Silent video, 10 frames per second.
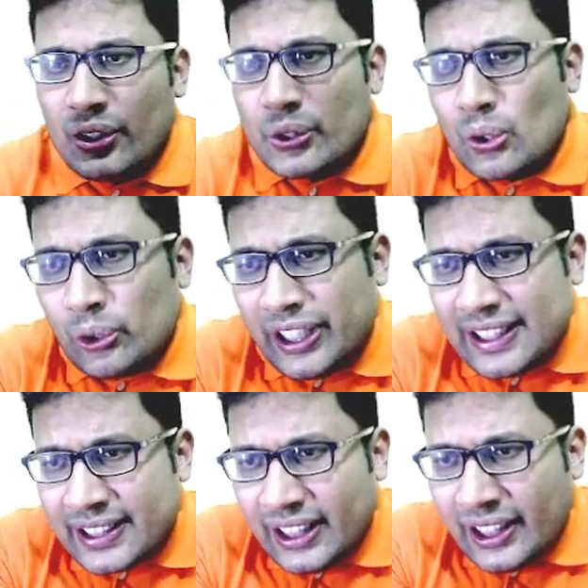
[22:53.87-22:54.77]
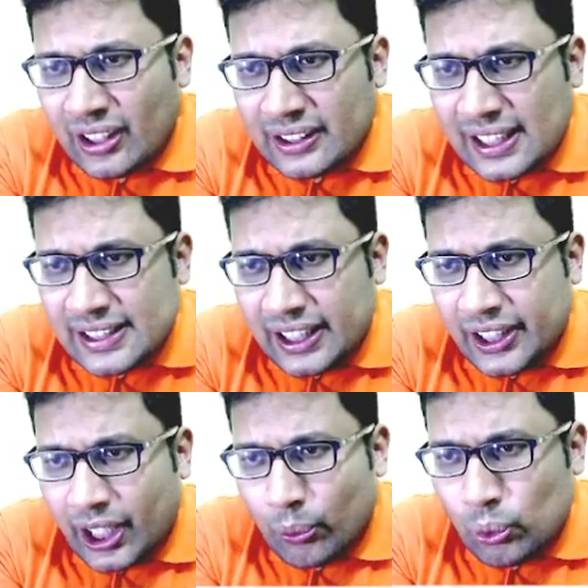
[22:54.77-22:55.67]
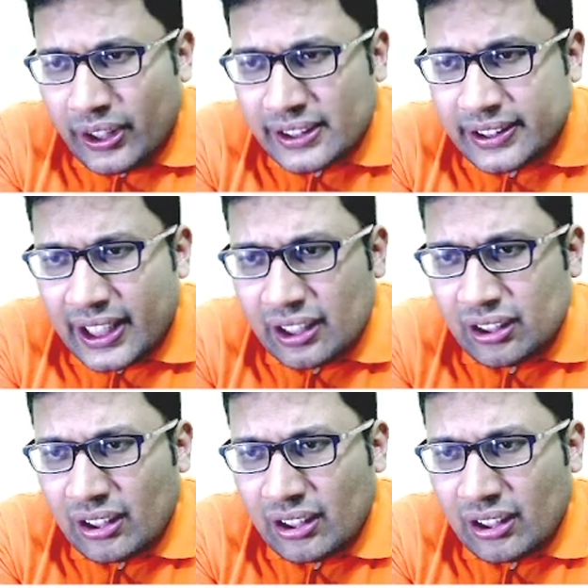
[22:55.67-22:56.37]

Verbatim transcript: So you can see here there is an entry wound is there